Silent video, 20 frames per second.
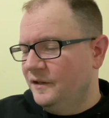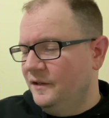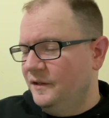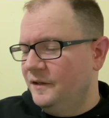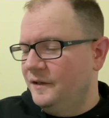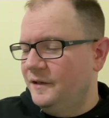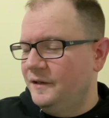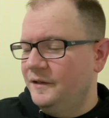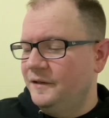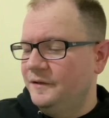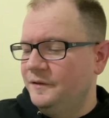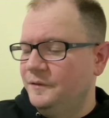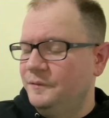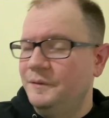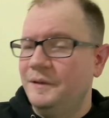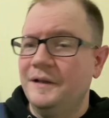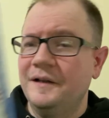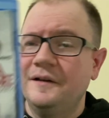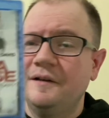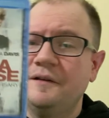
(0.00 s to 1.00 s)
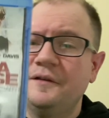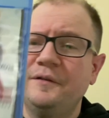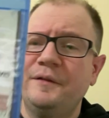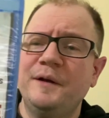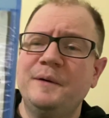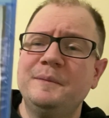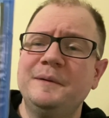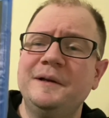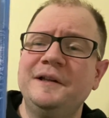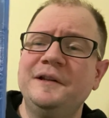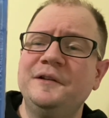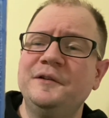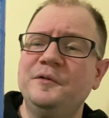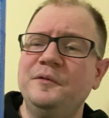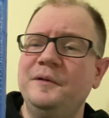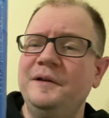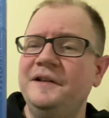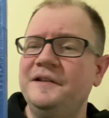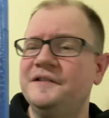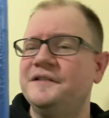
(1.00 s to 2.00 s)
Uh, we got Thelma and
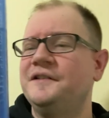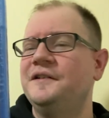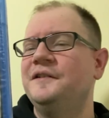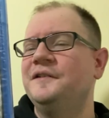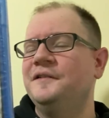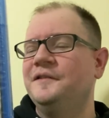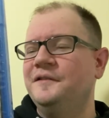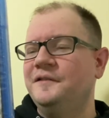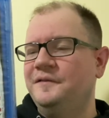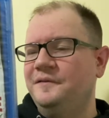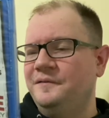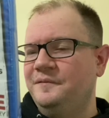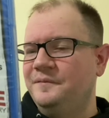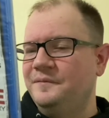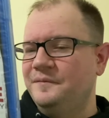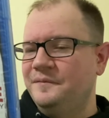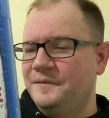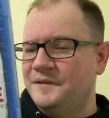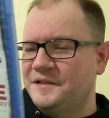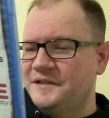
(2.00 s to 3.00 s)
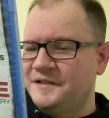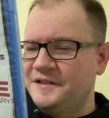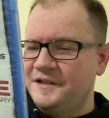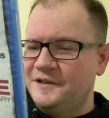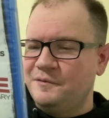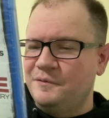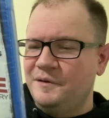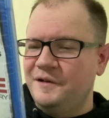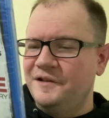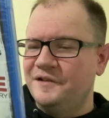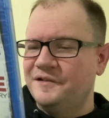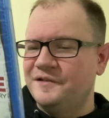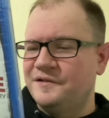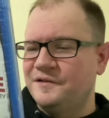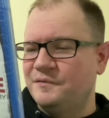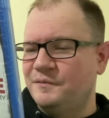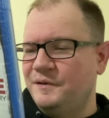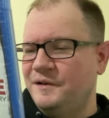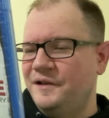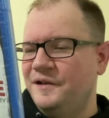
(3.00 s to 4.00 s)
Louise here. This is the 20th
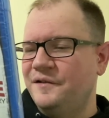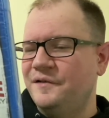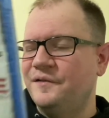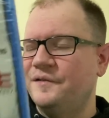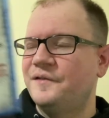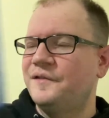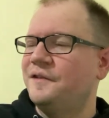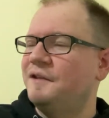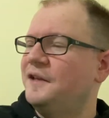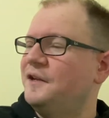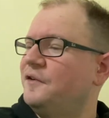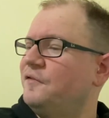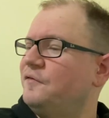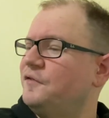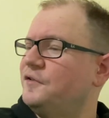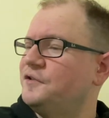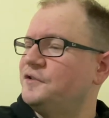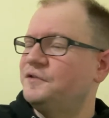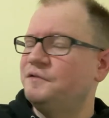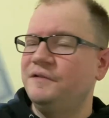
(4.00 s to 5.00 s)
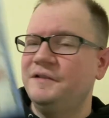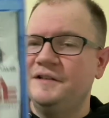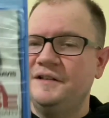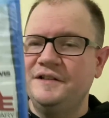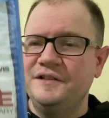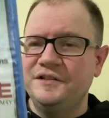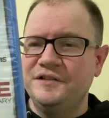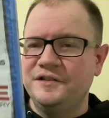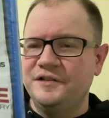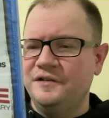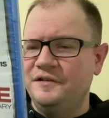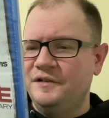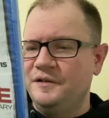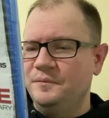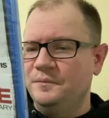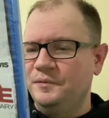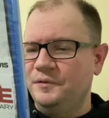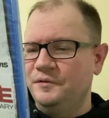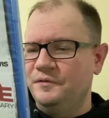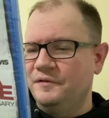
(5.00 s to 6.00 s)
20th anniversary edition on
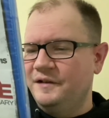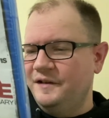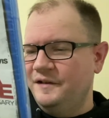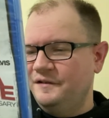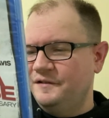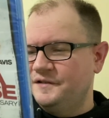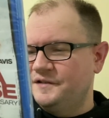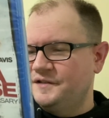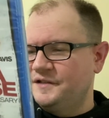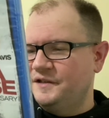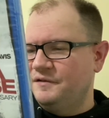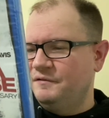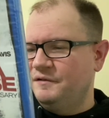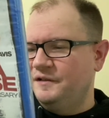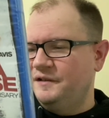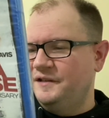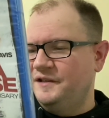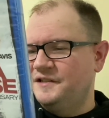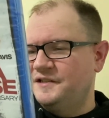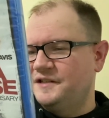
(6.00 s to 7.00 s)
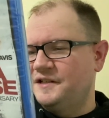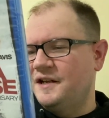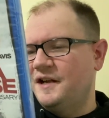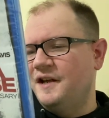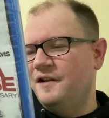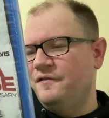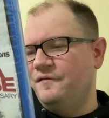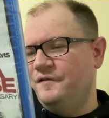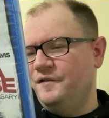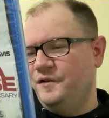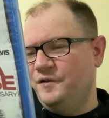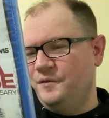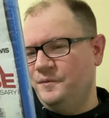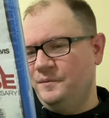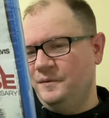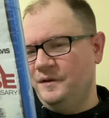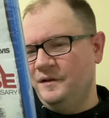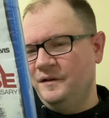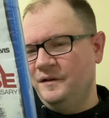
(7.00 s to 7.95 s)
Blu-ray. This is a Ridley Scott film